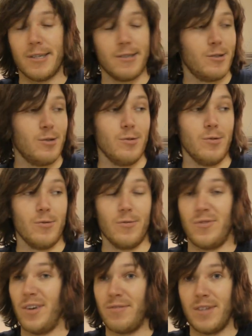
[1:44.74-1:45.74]
to
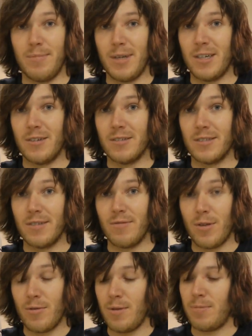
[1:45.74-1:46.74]
50 mils of
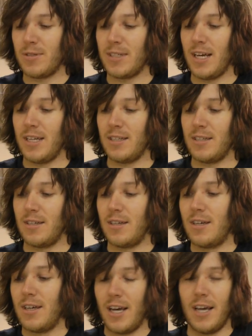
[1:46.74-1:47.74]
the 3%
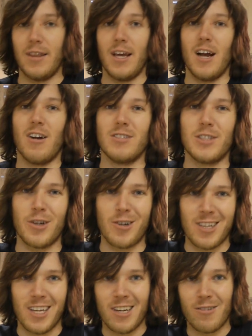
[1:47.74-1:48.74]
in there and
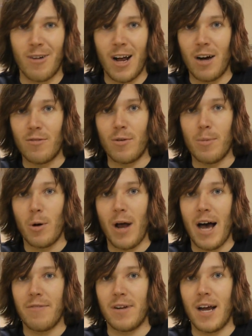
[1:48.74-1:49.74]
circulate it around for about
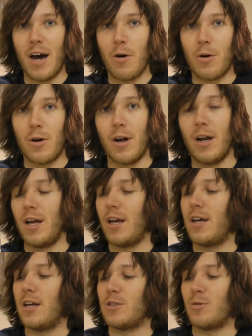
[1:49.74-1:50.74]
half an hour
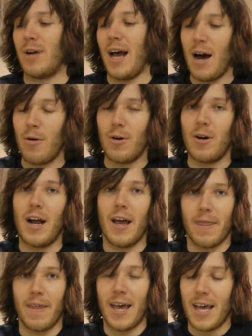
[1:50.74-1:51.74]
to an hour,
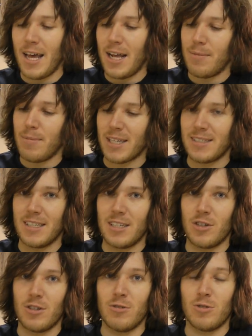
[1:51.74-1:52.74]
and then mix in
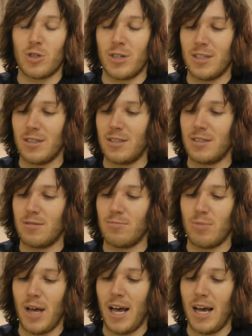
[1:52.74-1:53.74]
your nutrients
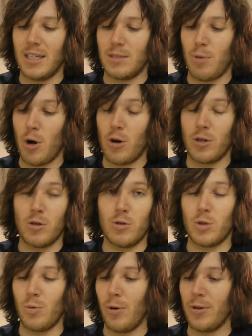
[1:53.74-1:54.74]
as per
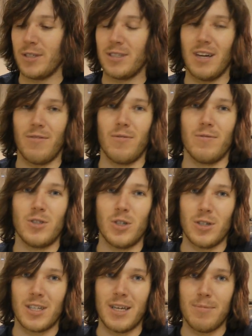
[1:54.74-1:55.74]
usual. This stuff
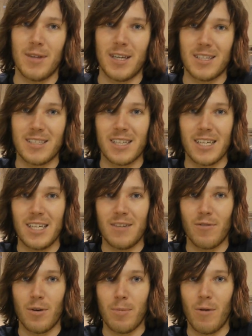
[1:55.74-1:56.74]
should keep things clean
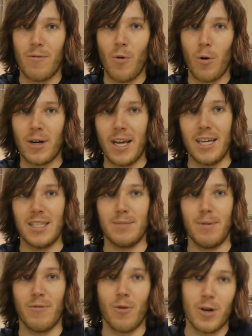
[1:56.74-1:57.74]
for about 4 days
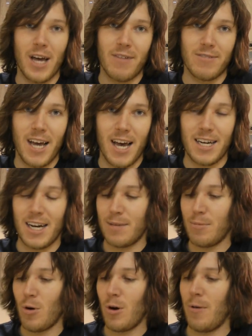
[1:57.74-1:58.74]
before you have to add any
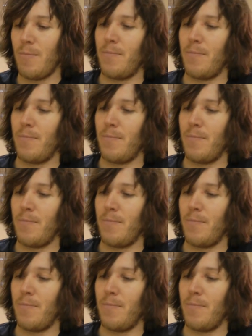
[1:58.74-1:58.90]
more.